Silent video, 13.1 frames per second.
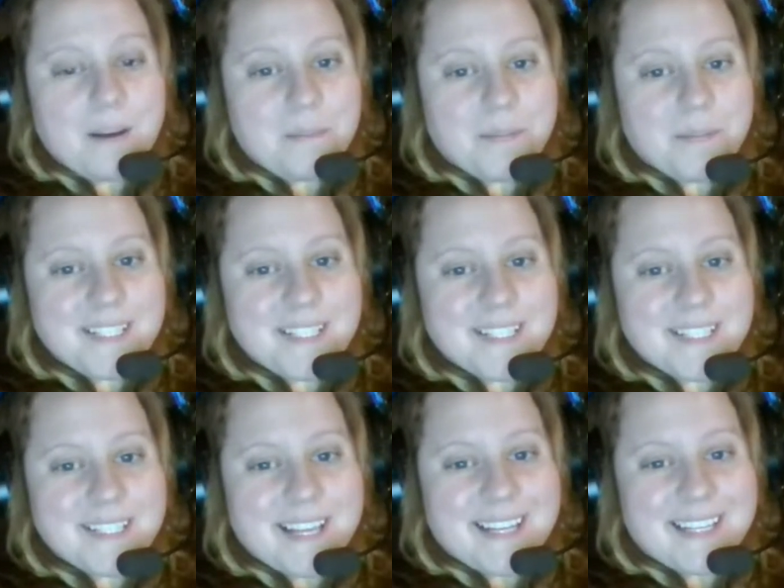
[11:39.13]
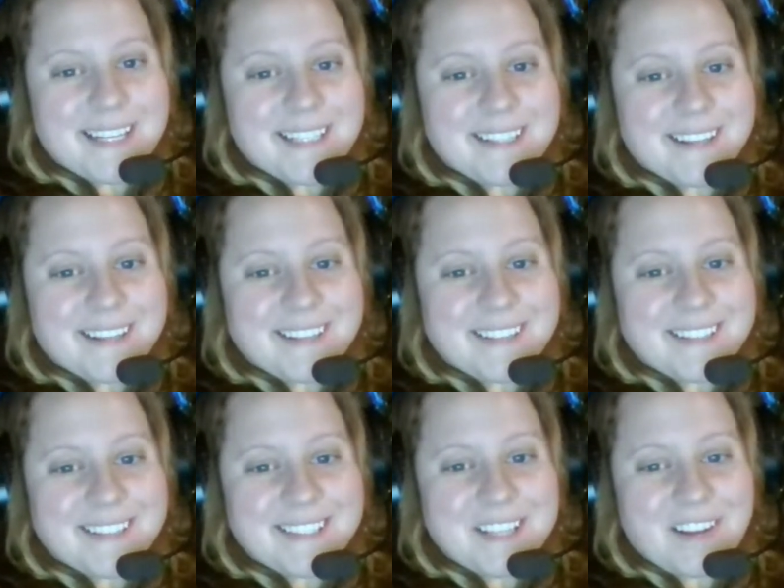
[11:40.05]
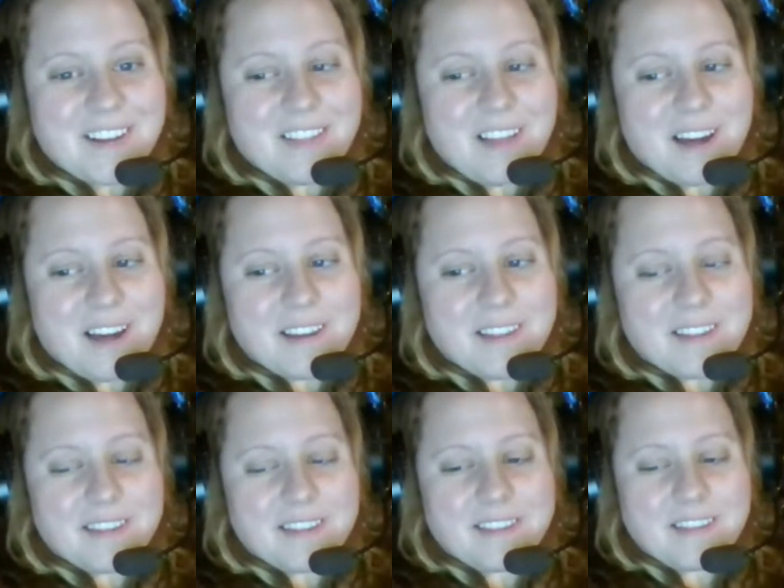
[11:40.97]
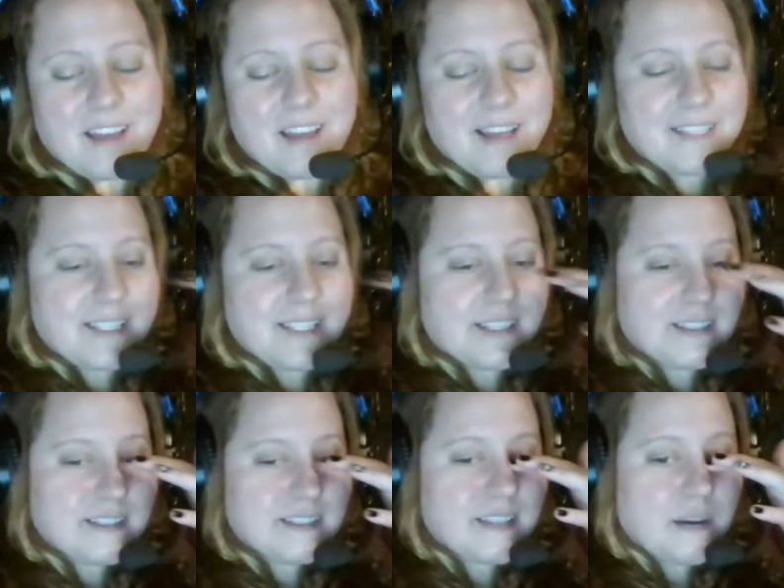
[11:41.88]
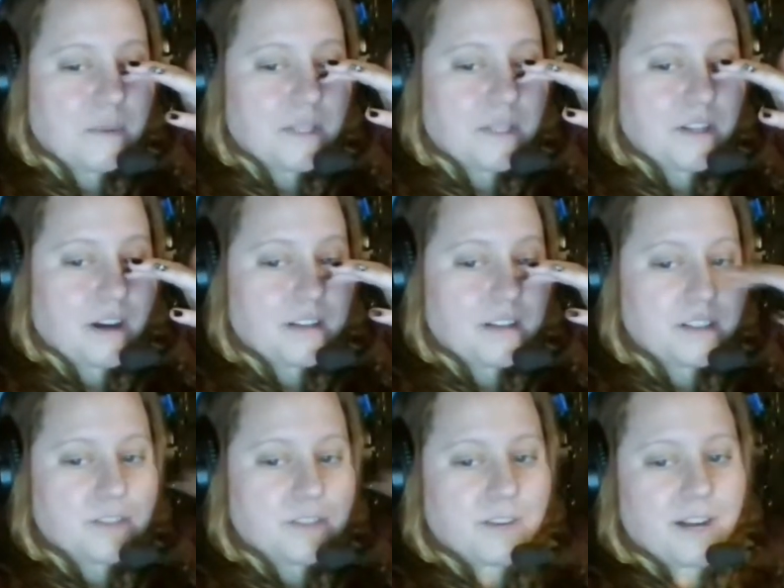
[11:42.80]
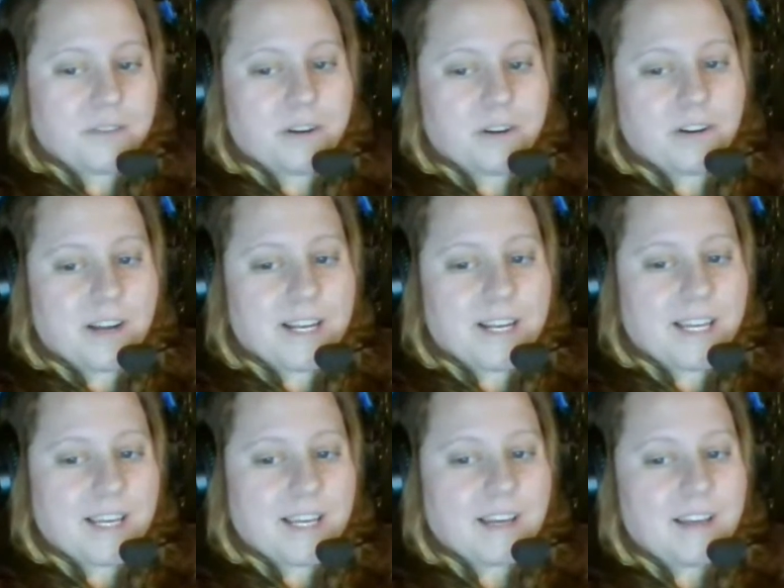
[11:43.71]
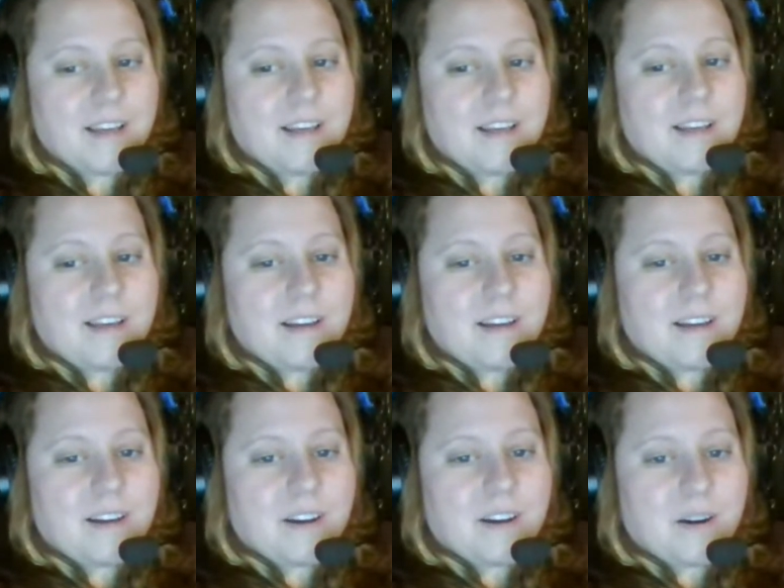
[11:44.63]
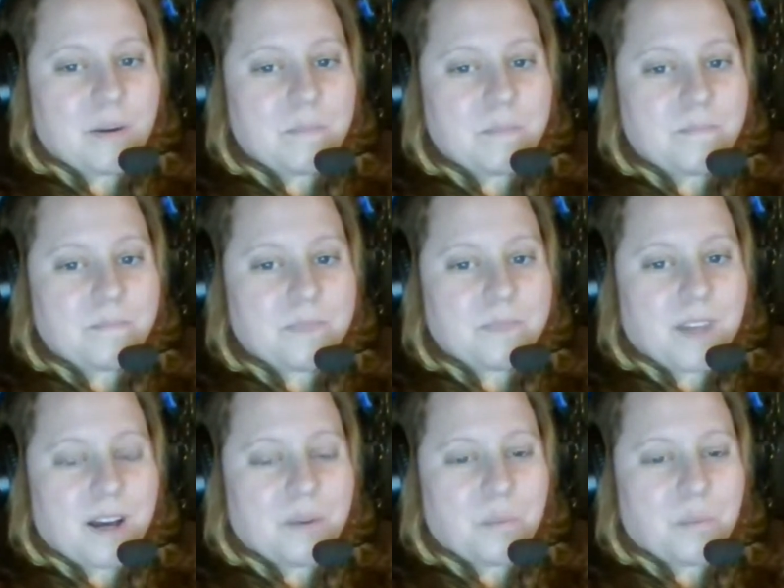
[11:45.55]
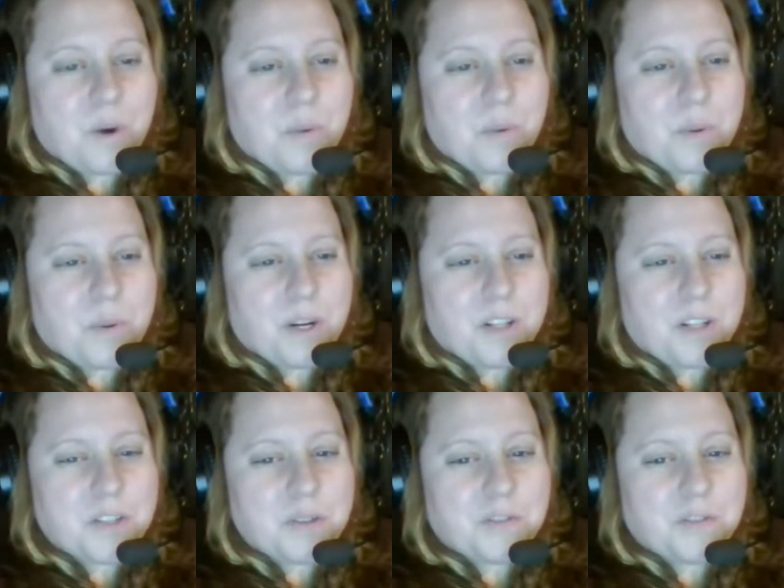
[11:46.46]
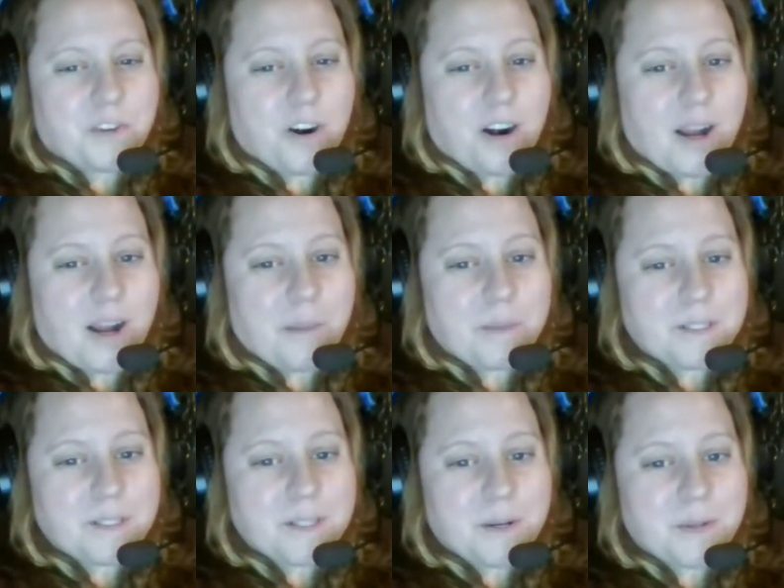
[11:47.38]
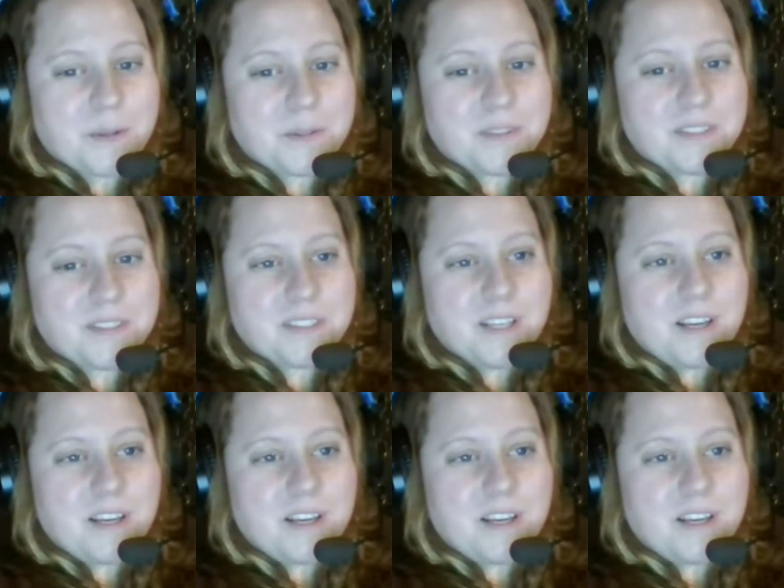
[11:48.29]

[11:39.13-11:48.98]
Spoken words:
But it's exciting because a lot of the ideas that we tossed around already on what we want to do for our episodes